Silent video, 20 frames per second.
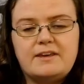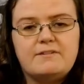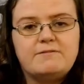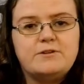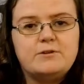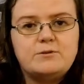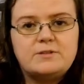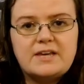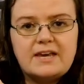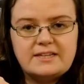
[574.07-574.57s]

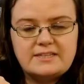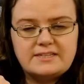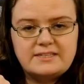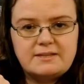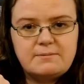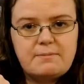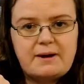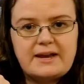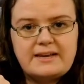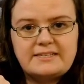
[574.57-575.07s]
If you tense
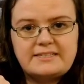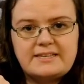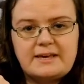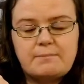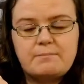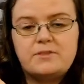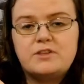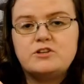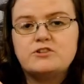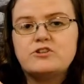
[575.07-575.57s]
the
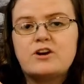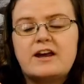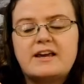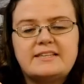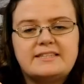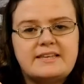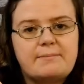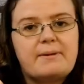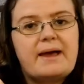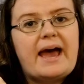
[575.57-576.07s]
bicep, the
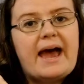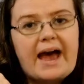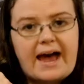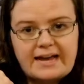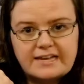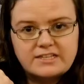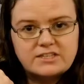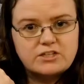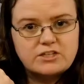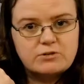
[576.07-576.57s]
tricep
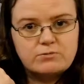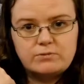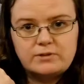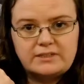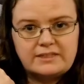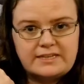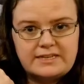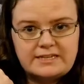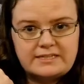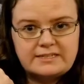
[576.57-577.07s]
has to
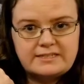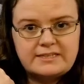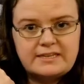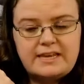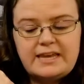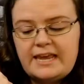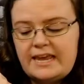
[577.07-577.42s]
release